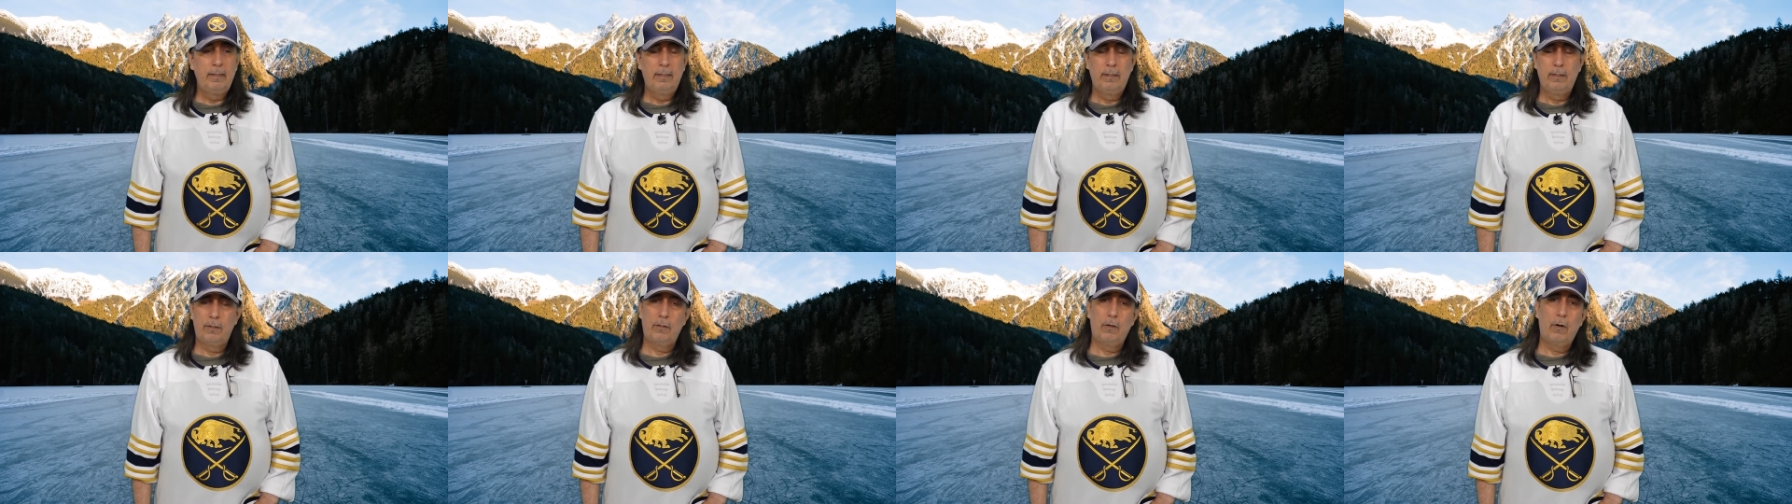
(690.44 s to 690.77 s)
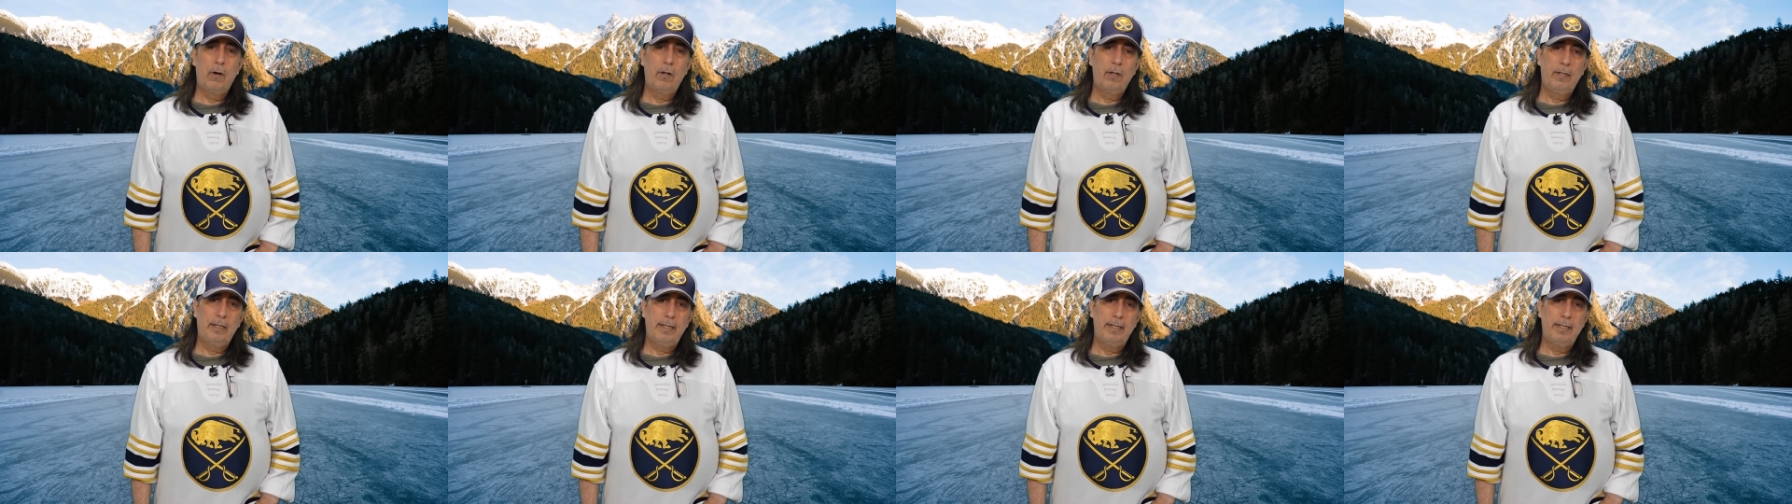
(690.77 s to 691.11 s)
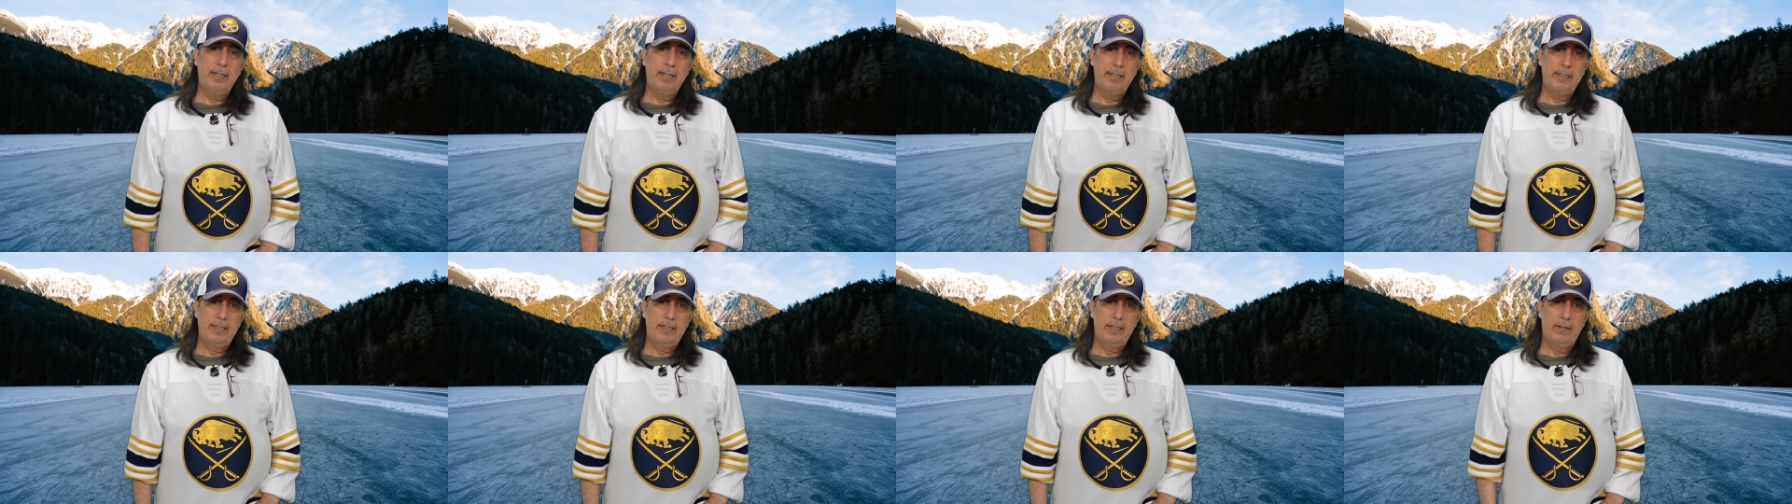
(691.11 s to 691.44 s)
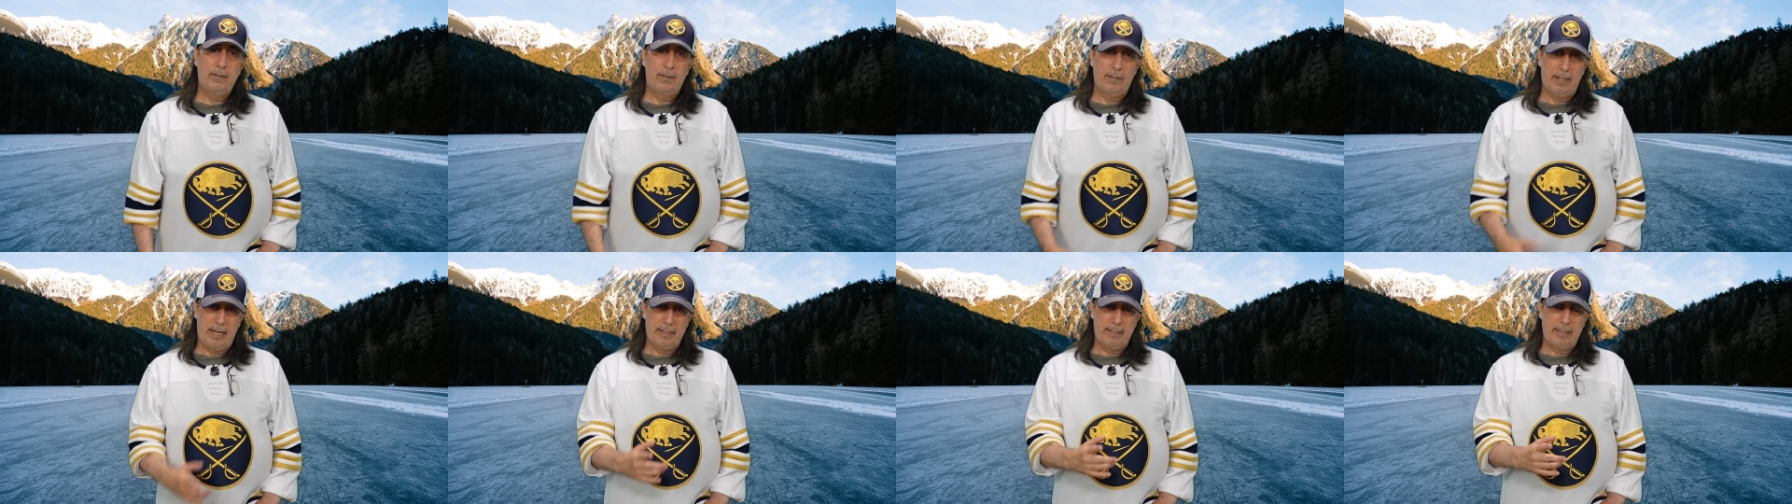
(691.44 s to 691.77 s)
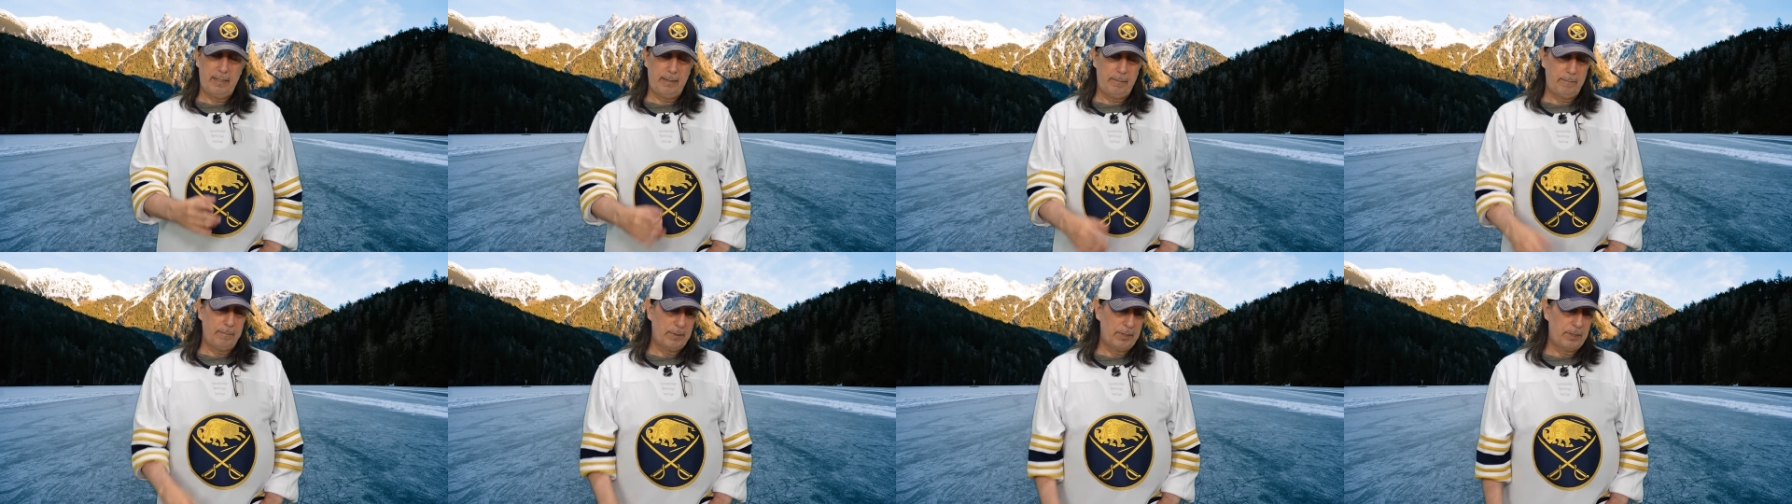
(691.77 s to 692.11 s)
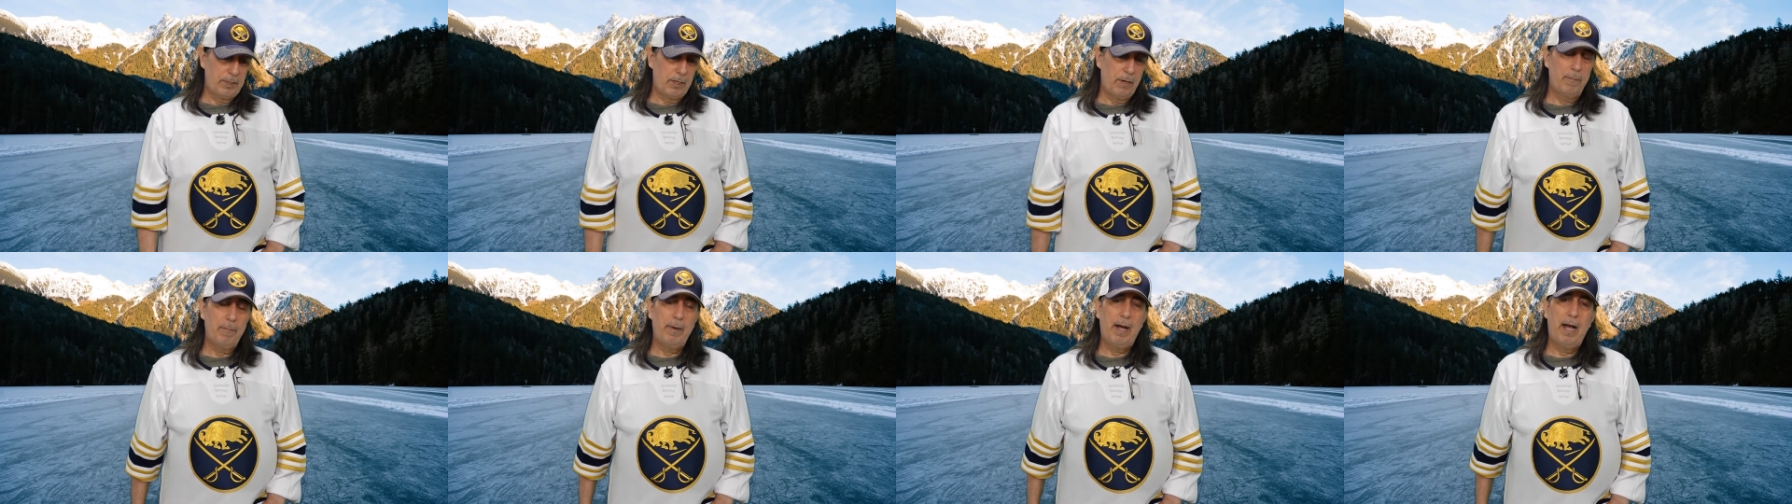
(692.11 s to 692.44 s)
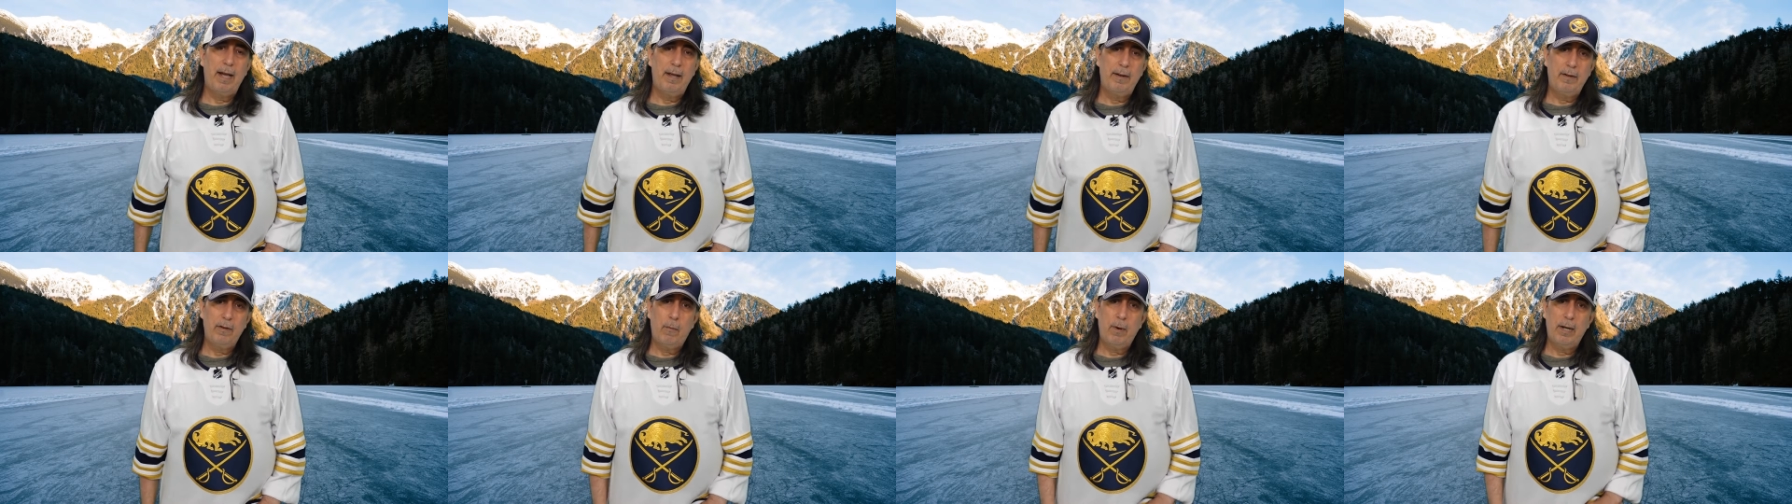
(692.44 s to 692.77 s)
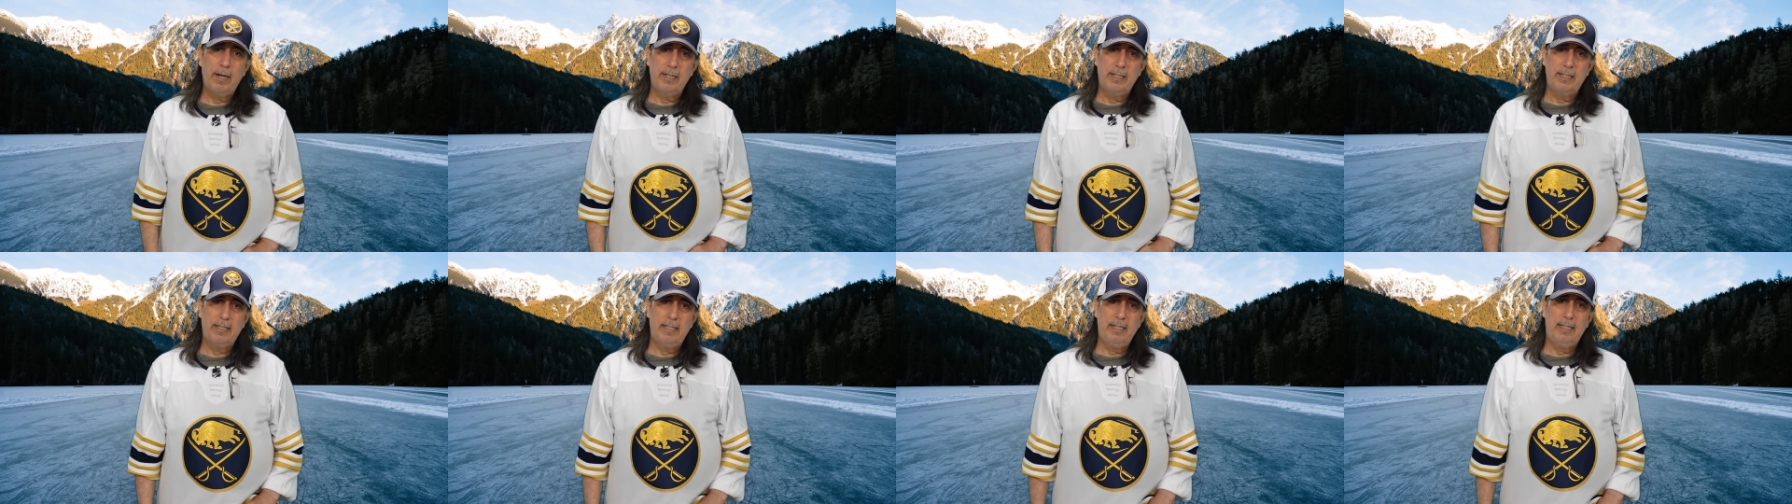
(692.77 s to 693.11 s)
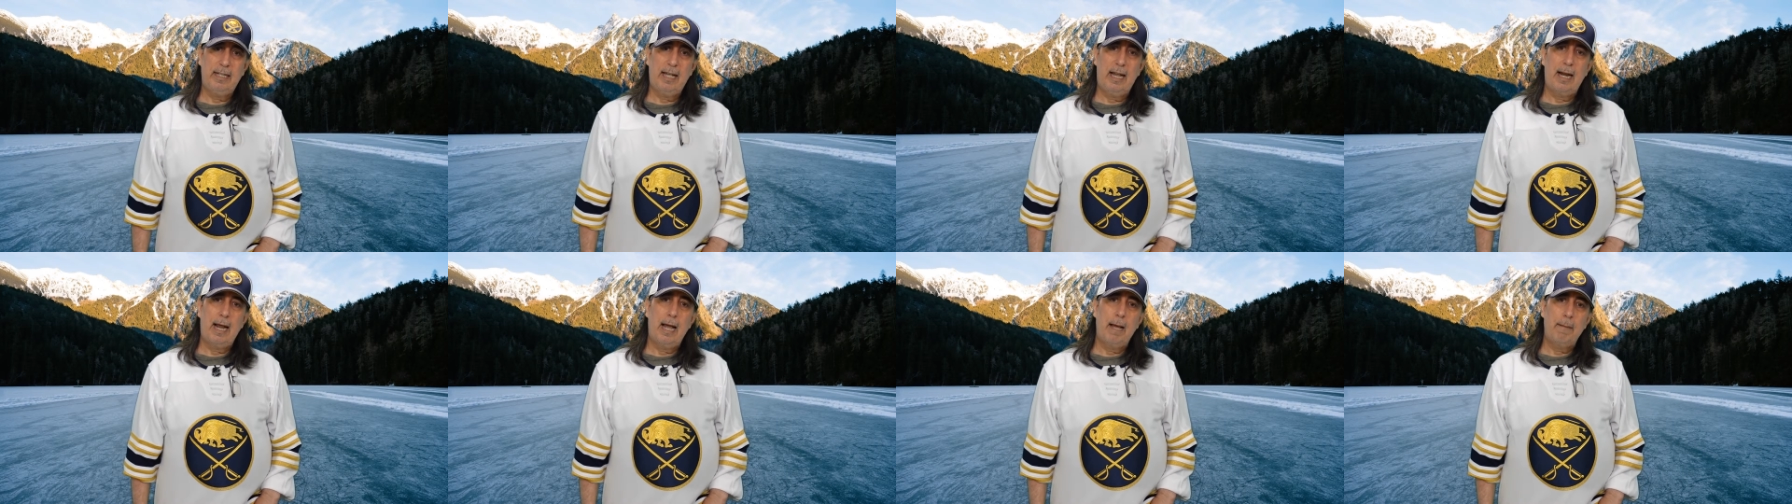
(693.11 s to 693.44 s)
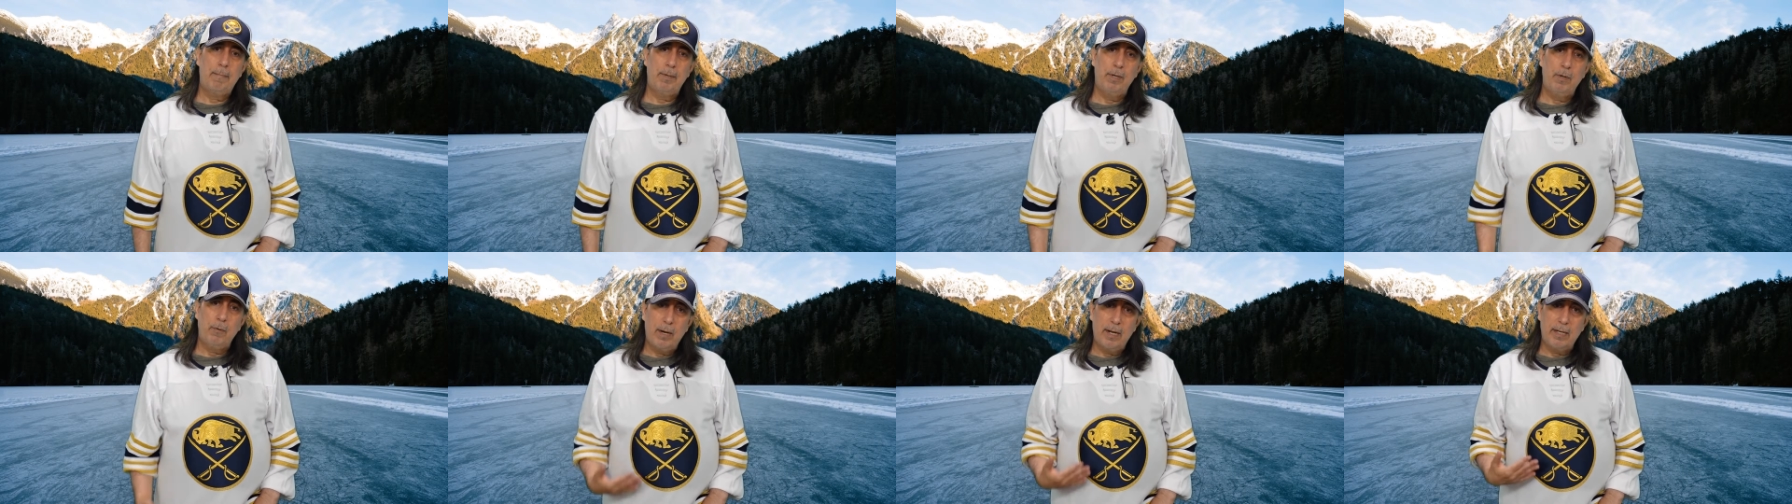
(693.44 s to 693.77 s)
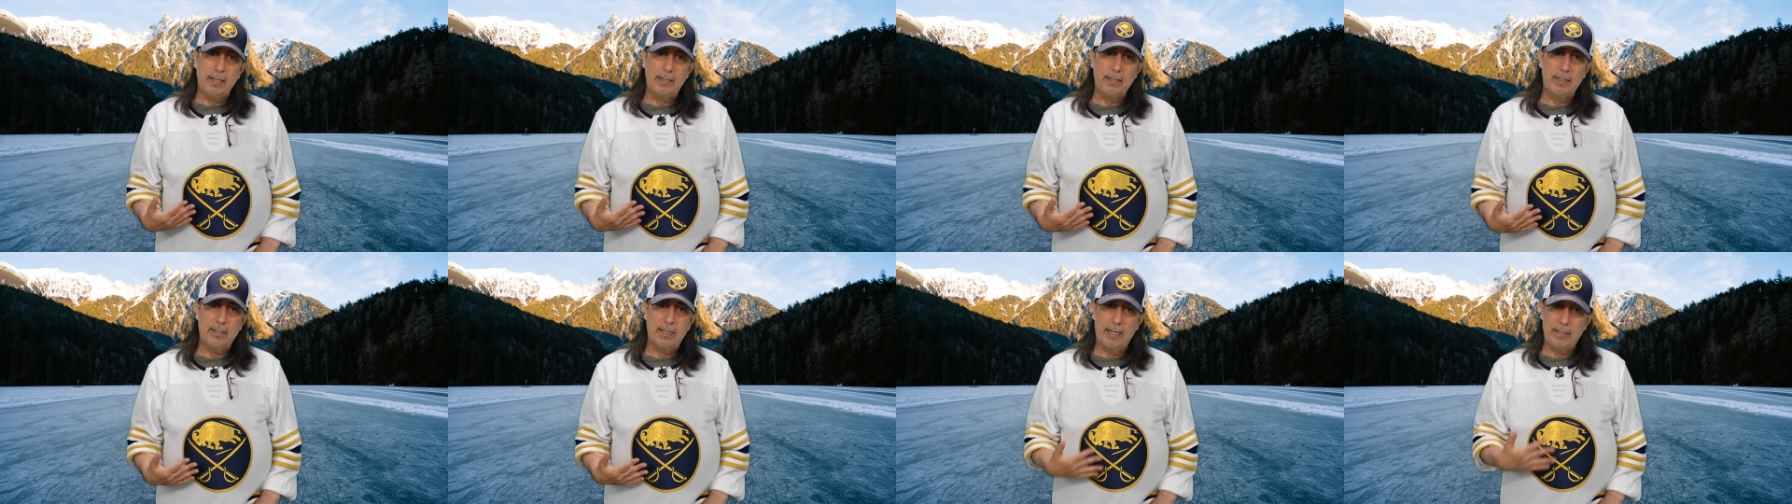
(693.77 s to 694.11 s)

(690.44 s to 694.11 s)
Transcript: They're all in this year, that team. So I don't want to see that happen to us.